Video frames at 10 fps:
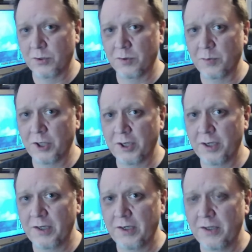to play.
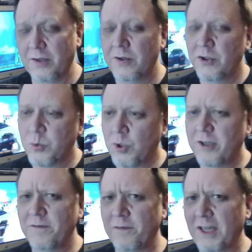And then there's
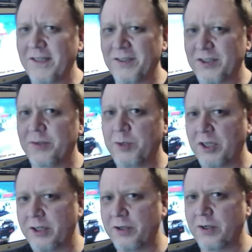one flight
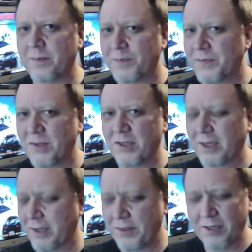simulator,
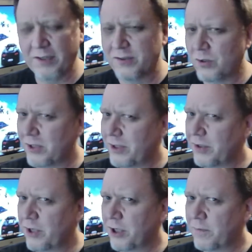and I think it's only in
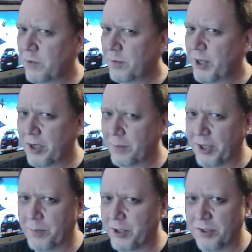card format, it
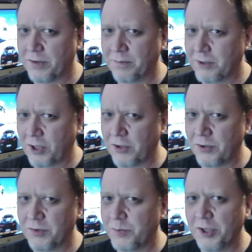might be in
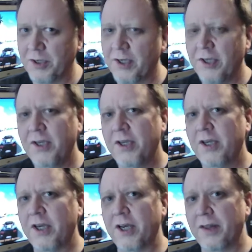cartridge, but
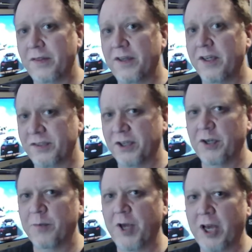that is
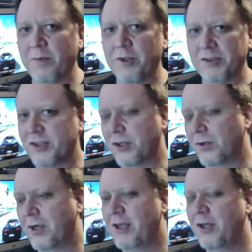incompatible. So
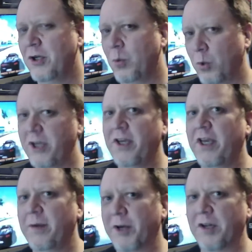one
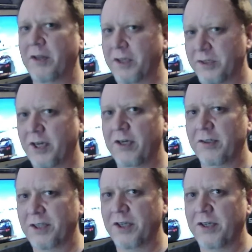game out of the entire
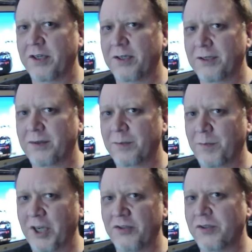Sega
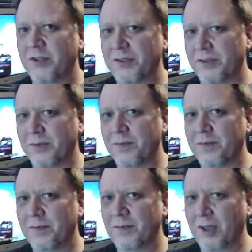Master System
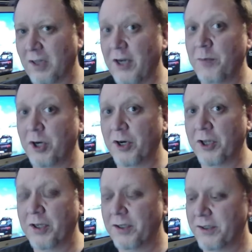library
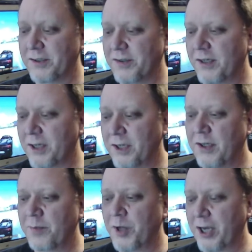is
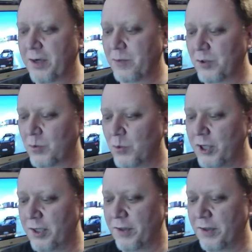uncompatible with